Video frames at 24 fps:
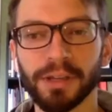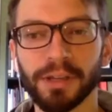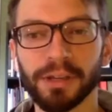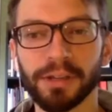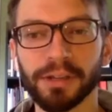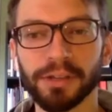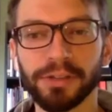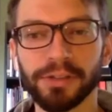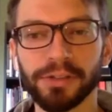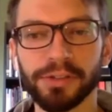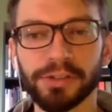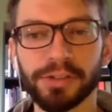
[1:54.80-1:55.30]

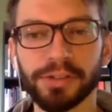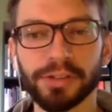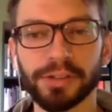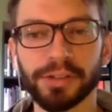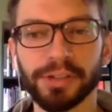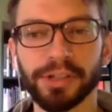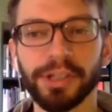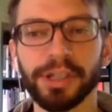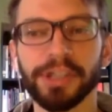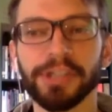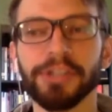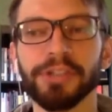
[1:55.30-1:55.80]
You
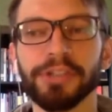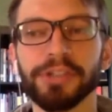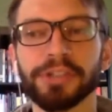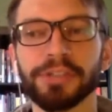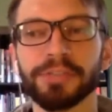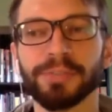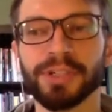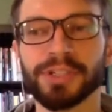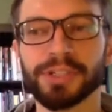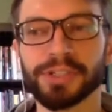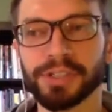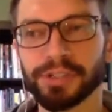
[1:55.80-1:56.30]
just
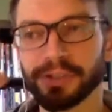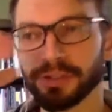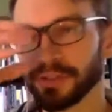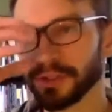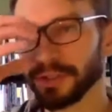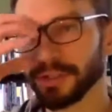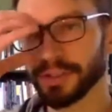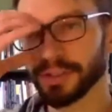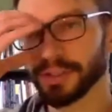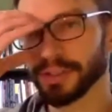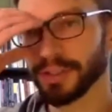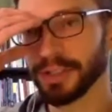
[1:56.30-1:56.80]

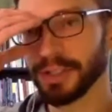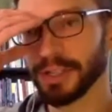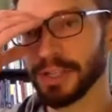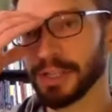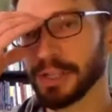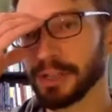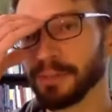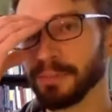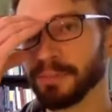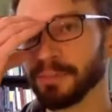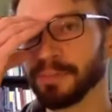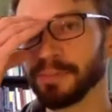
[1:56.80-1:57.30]
mentioned
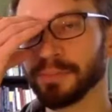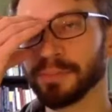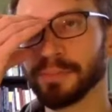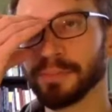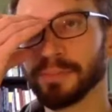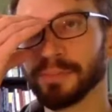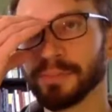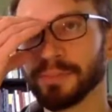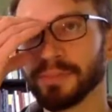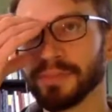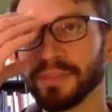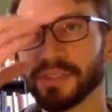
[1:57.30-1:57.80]

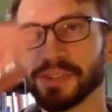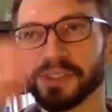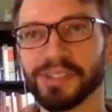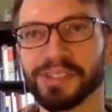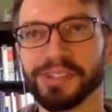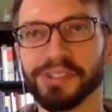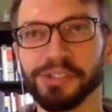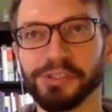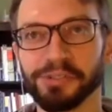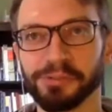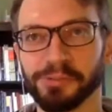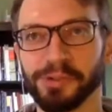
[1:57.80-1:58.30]

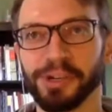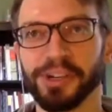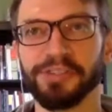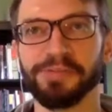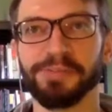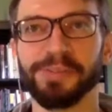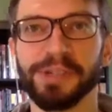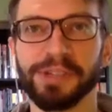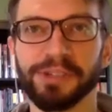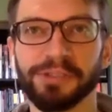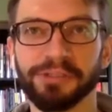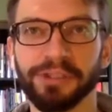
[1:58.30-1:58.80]
your wife
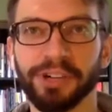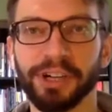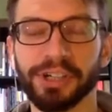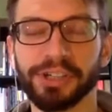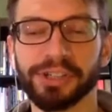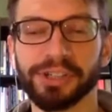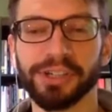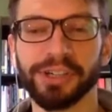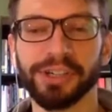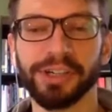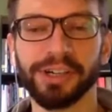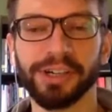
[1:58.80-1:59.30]
being
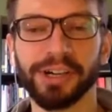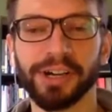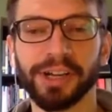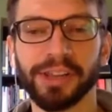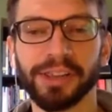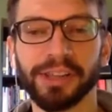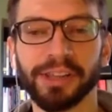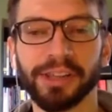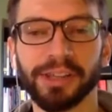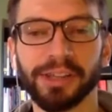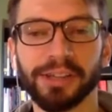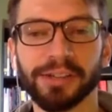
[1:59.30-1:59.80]
Russian, and I
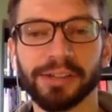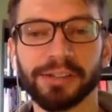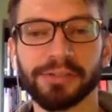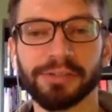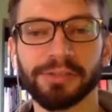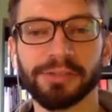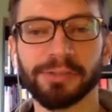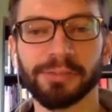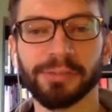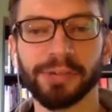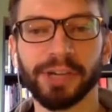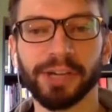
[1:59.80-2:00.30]
think
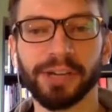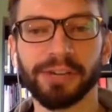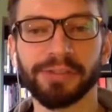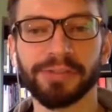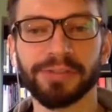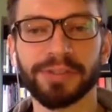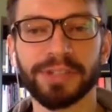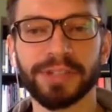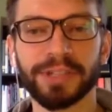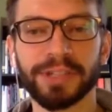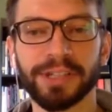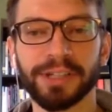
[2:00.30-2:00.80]
from what I've
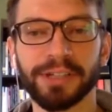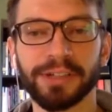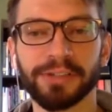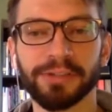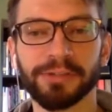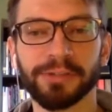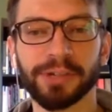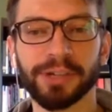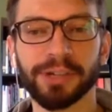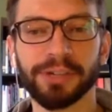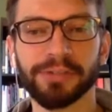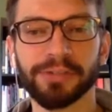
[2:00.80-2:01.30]
seen and
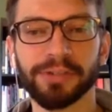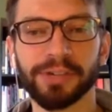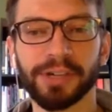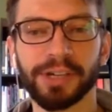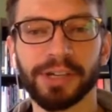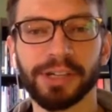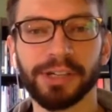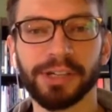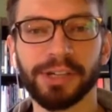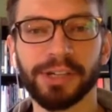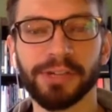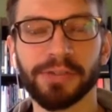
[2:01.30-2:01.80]
what I've
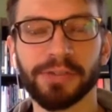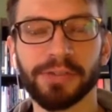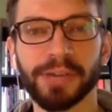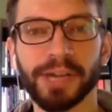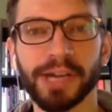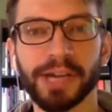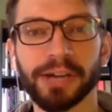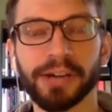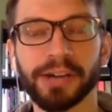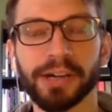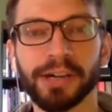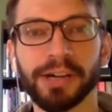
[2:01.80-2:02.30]
read, you have a
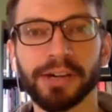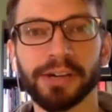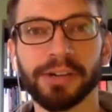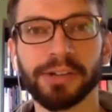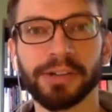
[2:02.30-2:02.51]
background